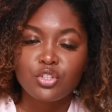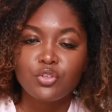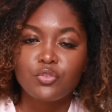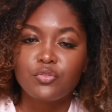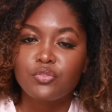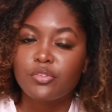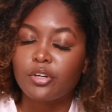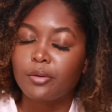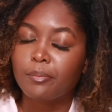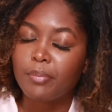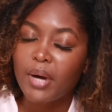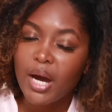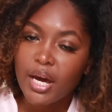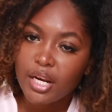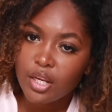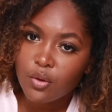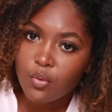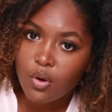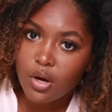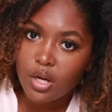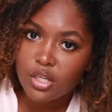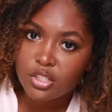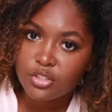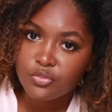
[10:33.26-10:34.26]
use their body
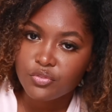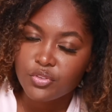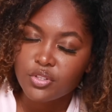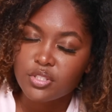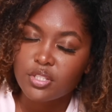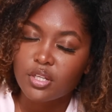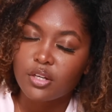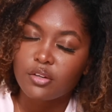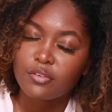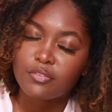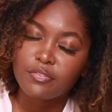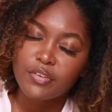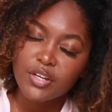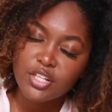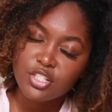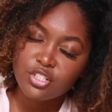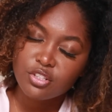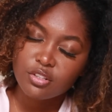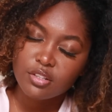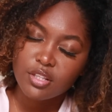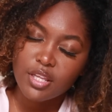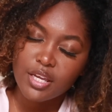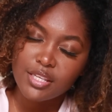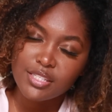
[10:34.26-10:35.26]
wash, it feels like a
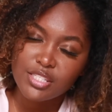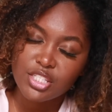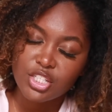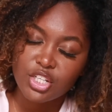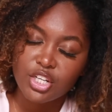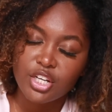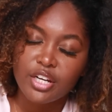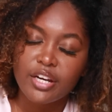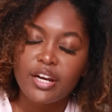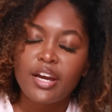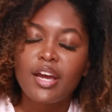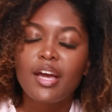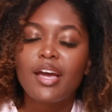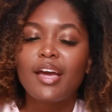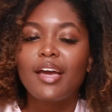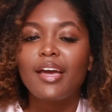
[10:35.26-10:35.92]
facial cleanser,